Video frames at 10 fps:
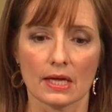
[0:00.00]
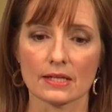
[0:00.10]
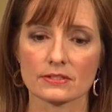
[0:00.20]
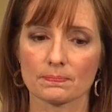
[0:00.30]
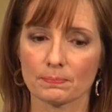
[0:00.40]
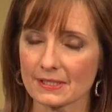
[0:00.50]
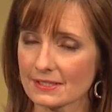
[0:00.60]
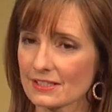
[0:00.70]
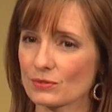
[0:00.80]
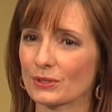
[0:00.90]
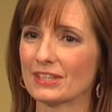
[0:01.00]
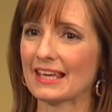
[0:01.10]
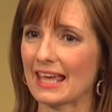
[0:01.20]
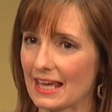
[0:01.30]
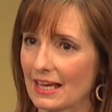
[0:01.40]
It's a business with the
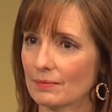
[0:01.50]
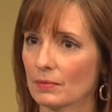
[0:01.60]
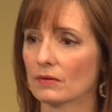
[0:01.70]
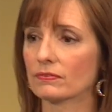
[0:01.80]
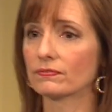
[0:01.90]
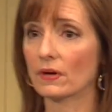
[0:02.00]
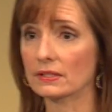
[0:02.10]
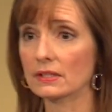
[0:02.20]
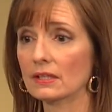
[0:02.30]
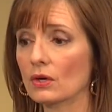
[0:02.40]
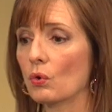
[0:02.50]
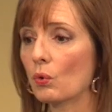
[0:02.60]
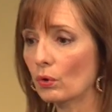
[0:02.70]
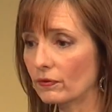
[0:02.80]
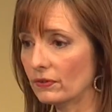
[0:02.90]
aim of funding
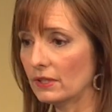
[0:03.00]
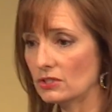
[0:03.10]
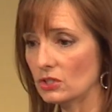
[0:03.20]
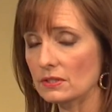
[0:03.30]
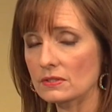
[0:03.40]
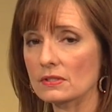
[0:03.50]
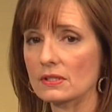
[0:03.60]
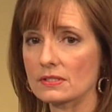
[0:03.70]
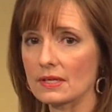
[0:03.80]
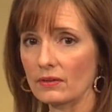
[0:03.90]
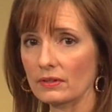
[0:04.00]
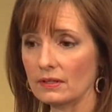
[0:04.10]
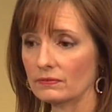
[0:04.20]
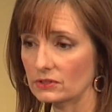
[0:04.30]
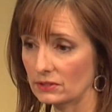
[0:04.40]
orphanages in South
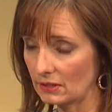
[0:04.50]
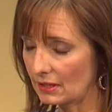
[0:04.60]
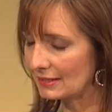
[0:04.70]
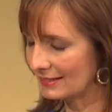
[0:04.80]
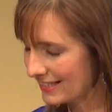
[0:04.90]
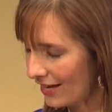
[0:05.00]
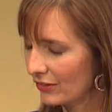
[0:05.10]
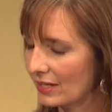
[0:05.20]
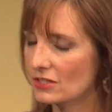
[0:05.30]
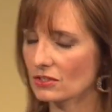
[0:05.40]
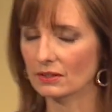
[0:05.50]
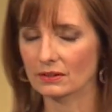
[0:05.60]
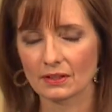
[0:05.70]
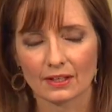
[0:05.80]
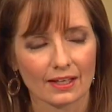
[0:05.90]
Asia.
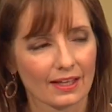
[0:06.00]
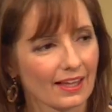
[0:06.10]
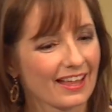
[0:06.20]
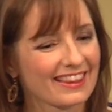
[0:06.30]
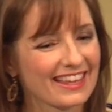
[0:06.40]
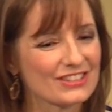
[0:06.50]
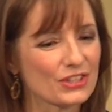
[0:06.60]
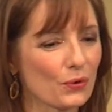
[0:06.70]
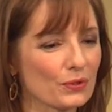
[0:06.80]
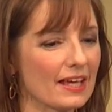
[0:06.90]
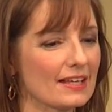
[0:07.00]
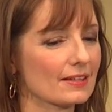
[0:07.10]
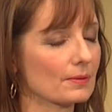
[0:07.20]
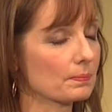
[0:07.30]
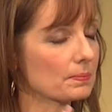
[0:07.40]
They donate
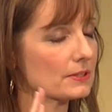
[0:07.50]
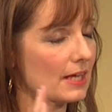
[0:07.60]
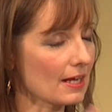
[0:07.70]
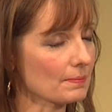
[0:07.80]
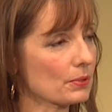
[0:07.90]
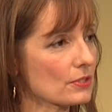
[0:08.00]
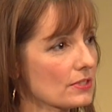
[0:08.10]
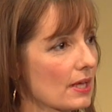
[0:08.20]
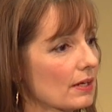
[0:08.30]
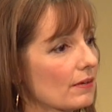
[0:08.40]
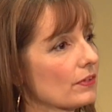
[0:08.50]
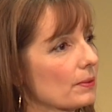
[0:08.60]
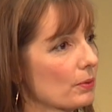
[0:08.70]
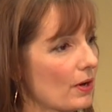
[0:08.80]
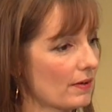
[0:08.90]
their 10% of their
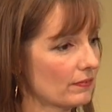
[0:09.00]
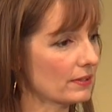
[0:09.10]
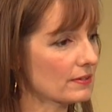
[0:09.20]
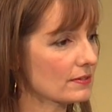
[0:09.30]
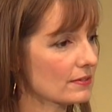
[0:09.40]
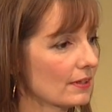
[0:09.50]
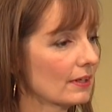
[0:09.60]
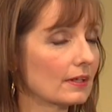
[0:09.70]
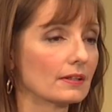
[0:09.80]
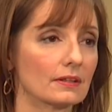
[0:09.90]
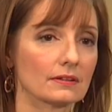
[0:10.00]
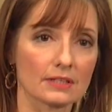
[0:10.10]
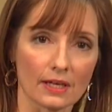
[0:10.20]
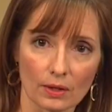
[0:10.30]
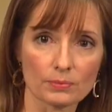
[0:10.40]
profits
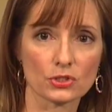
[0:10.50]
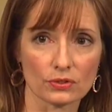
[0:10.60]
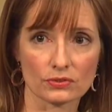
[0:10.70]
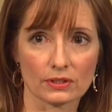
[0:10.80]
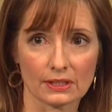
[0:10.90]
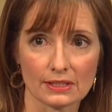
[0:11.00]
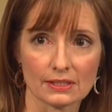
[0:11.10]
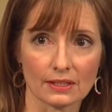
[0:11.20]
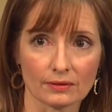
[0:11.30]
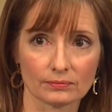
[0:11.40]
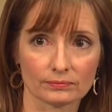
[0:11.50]
to help children in India.